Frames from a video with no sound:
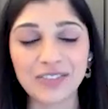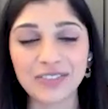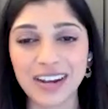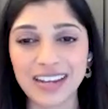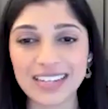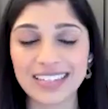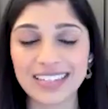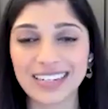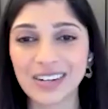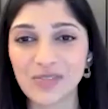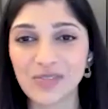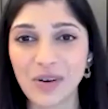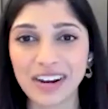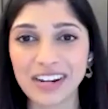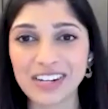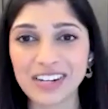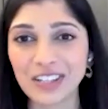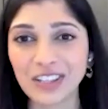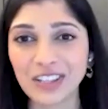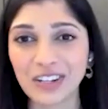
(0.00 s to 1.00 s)
a resident
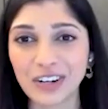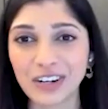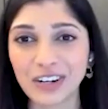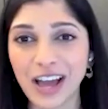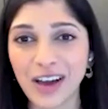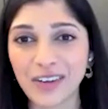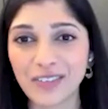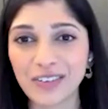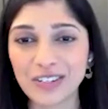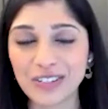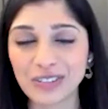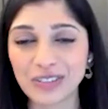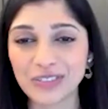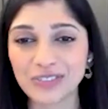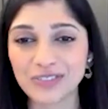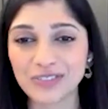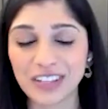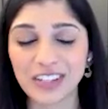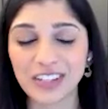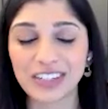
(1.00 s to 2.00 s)
wanted to learn how to do
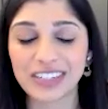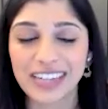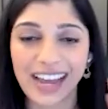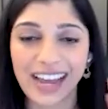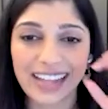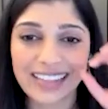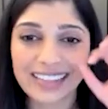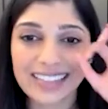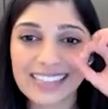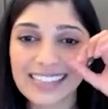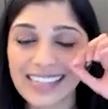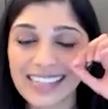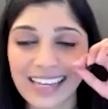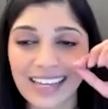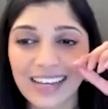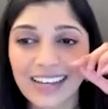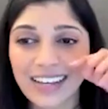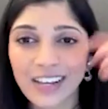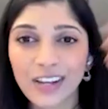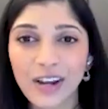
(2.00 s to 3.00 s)
filler. And I had these
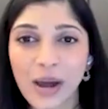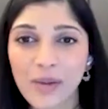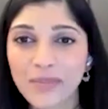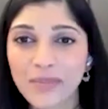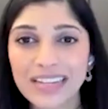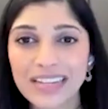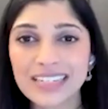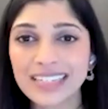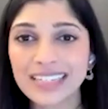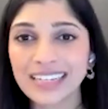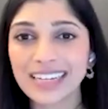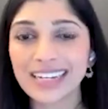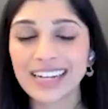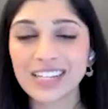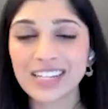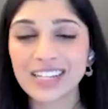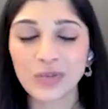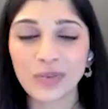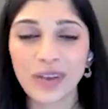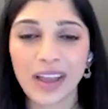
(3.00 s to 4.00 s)
like, I'm Indian.
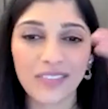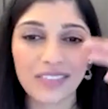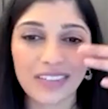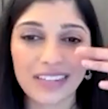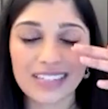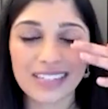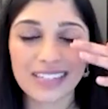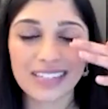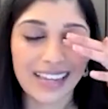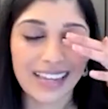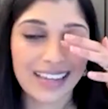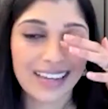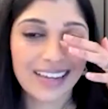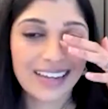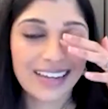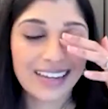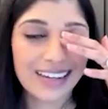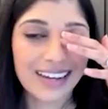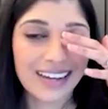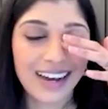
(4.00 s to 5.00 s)
And so we have these like
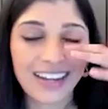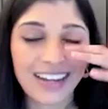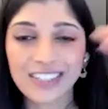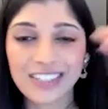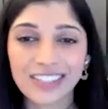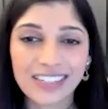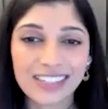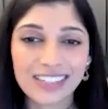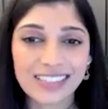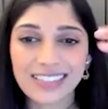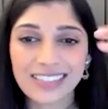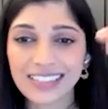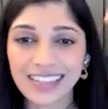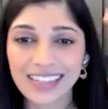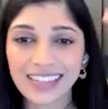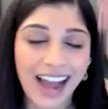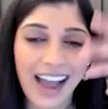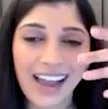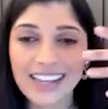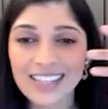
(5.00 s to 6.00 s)
under the
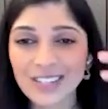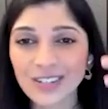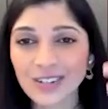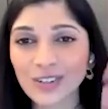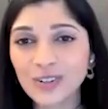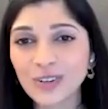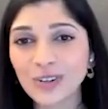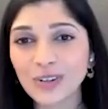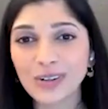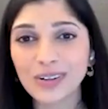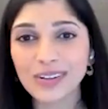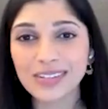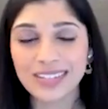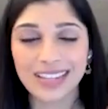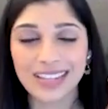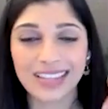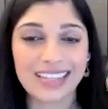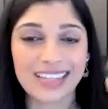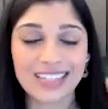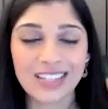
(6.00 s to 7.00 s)
eye circles
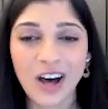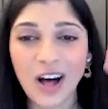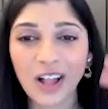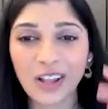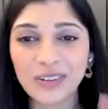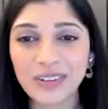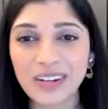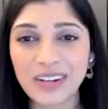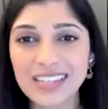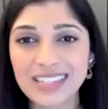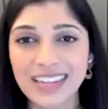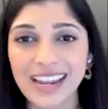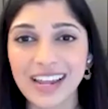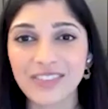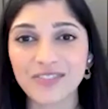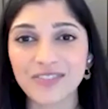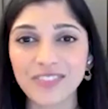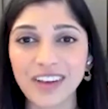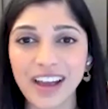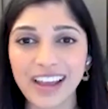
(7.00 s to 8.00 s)
and these hollowness, and
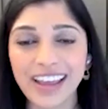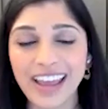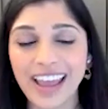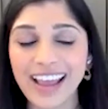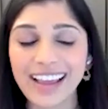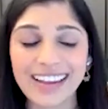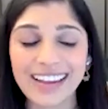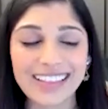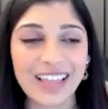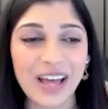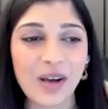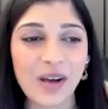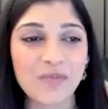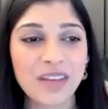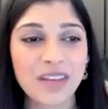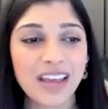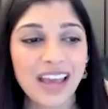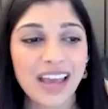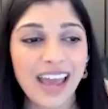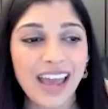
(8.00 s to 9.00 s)
I hated them.
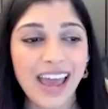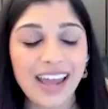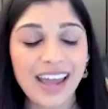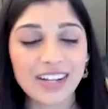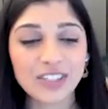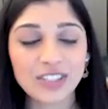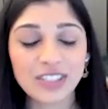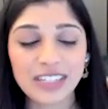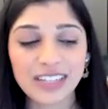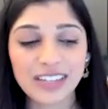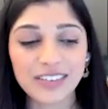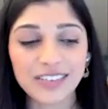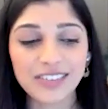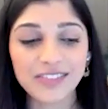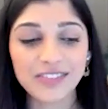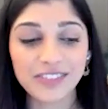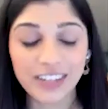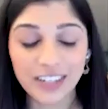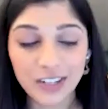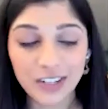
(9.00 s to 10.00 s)
And she
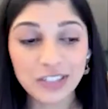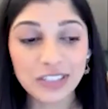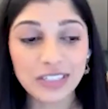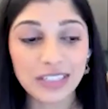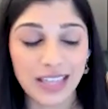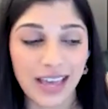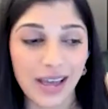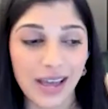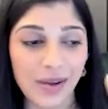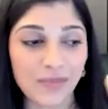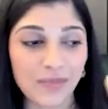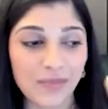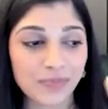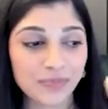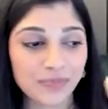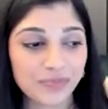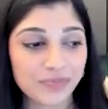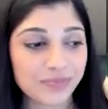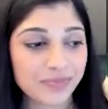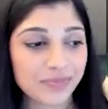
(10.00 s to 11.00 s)
filled
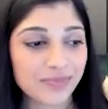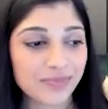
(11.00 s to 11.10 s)
them.